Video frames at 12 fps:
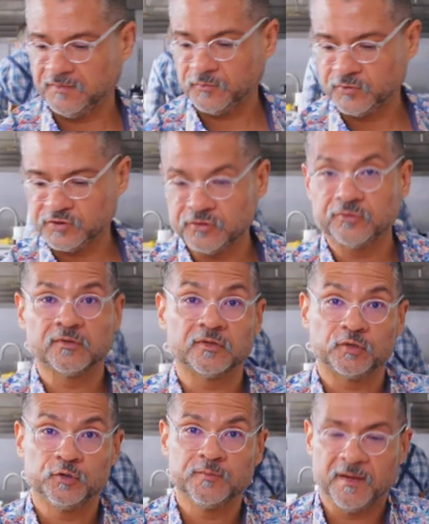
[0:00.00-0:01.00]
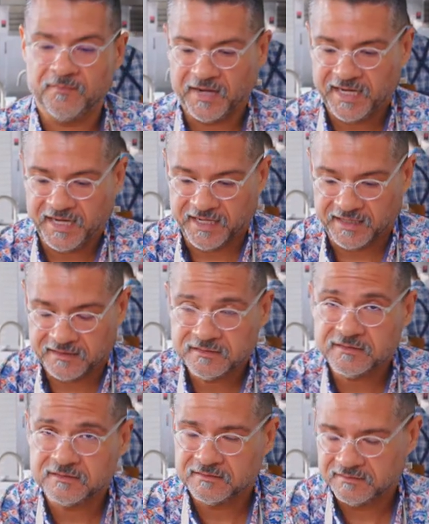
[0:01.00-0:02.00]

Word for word: I'm going to lube up my hand.